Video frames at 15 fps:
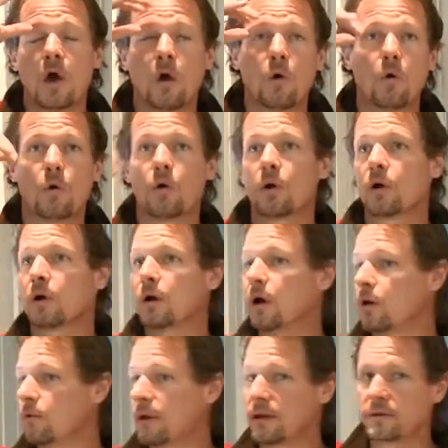or
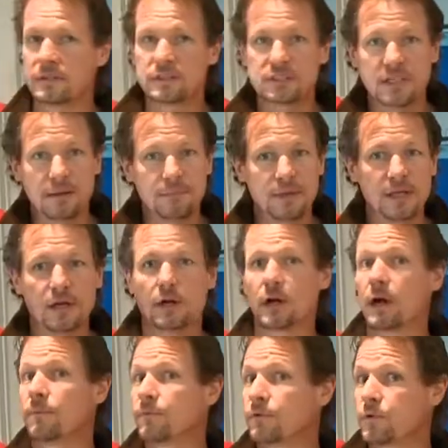around the chimney or
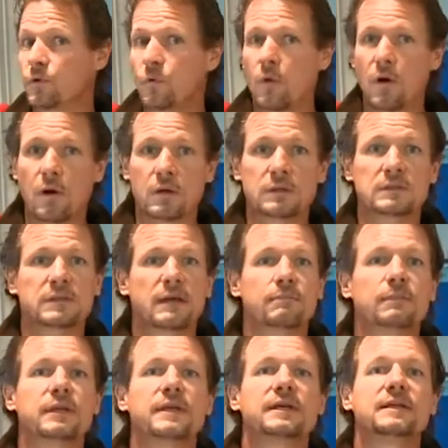up through wall
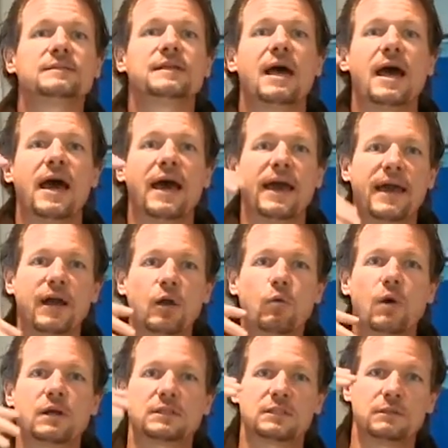assemblies. Air
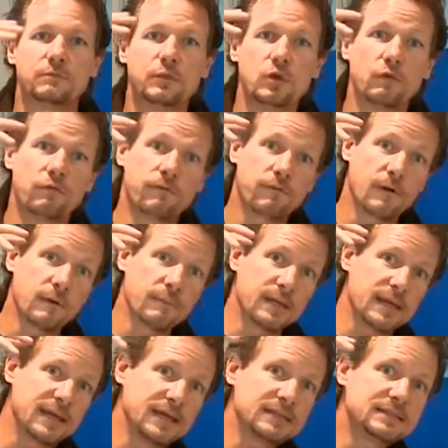wants to move from
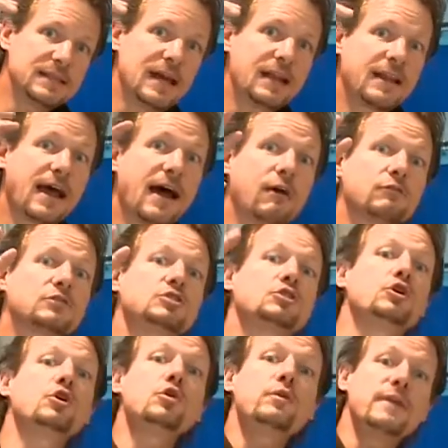the inside of the house
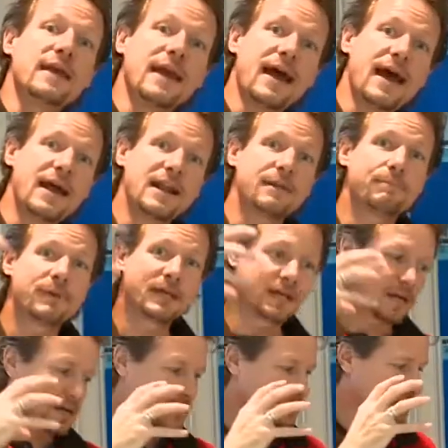to the attic
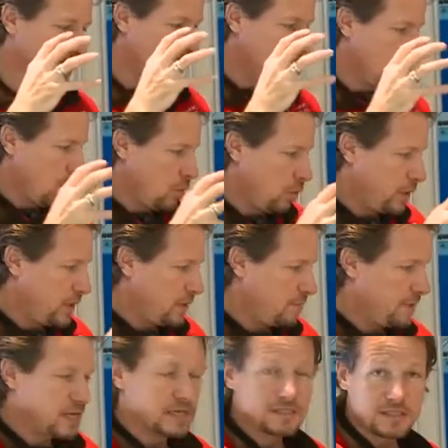because
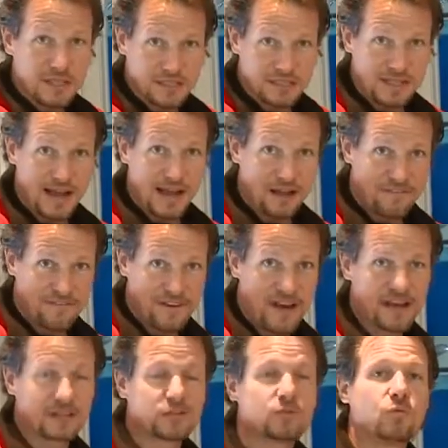of the stack
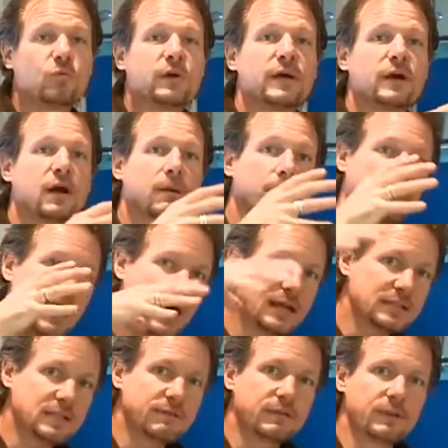effect, we are
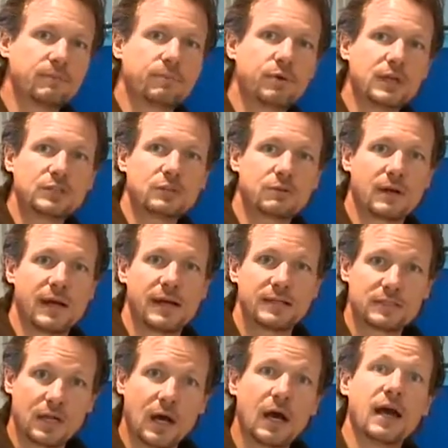positively
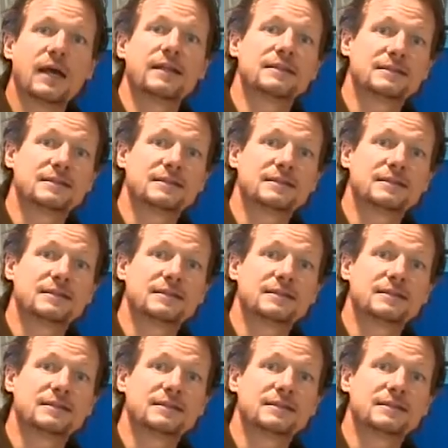pressurized in the